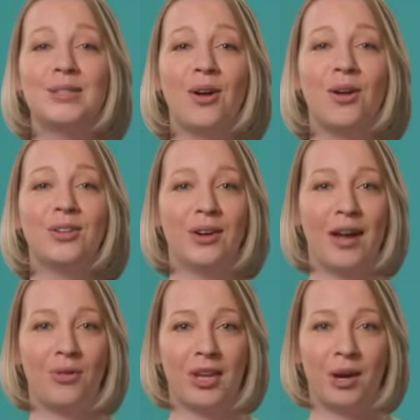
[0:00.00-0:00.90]
call your
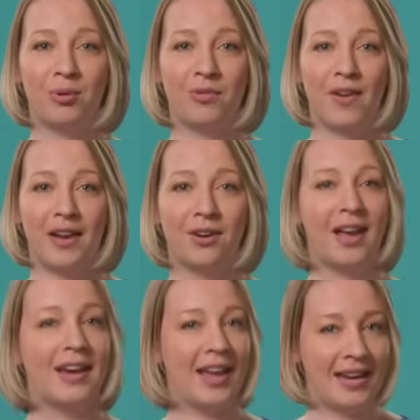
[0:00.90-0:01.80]
healthcare provider
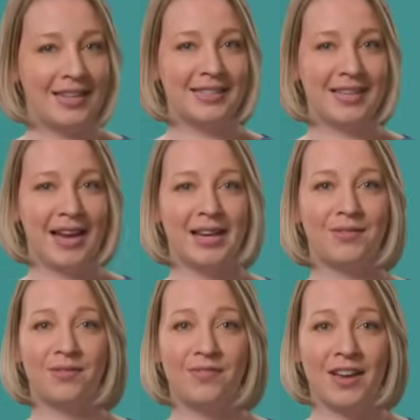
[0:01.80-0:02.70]
at any sign of
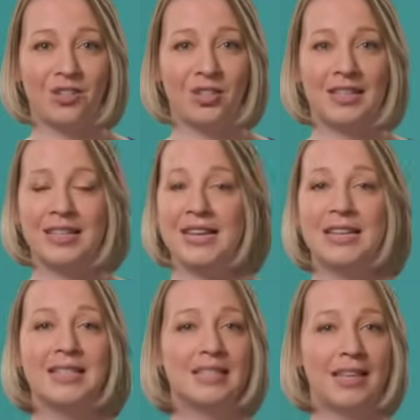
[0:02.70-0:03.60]
infection,
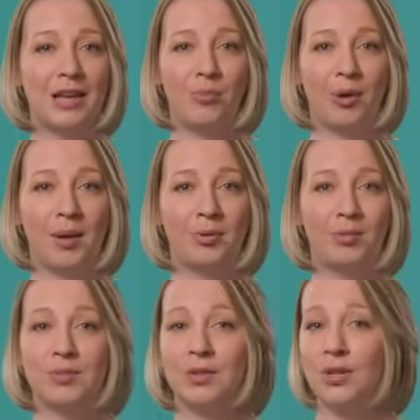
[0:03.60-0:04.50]
skin
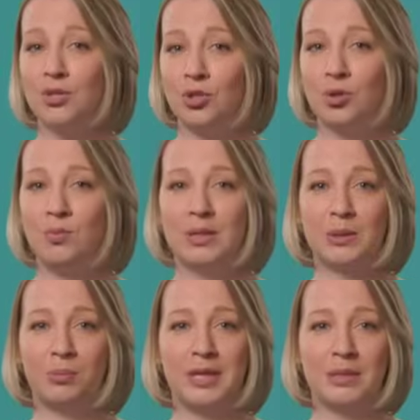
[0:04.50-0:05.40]
problems, tube
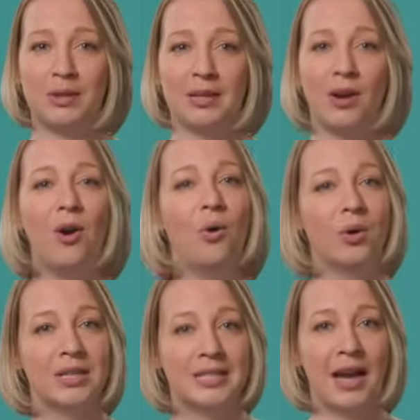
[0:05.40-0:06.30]
displacement,
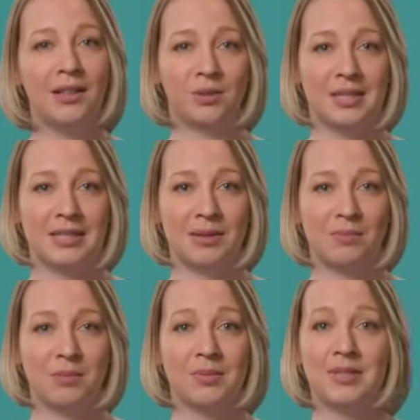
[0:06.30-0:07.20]
or intolerance
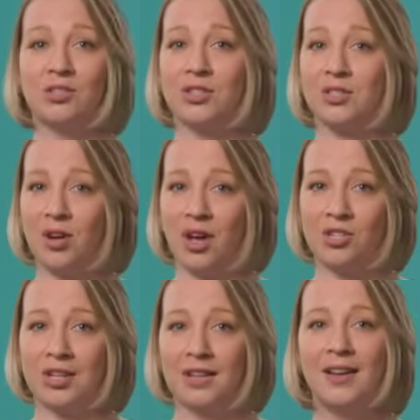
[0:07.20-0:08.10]
symptoms such as
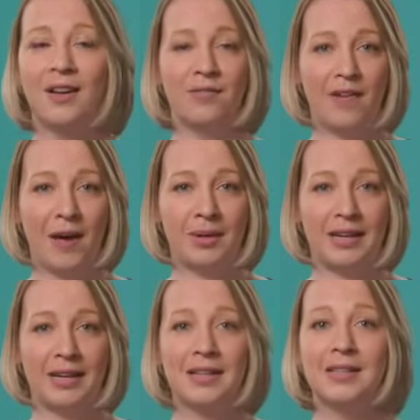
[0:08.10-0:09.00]
nausea,
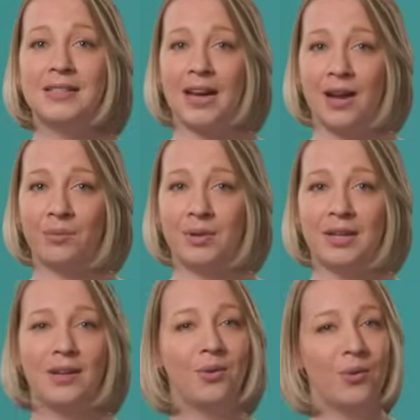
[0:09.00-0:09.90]
vomiting,
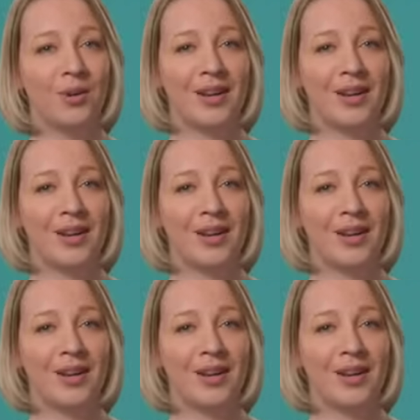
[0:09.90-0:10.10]
diarrhea, or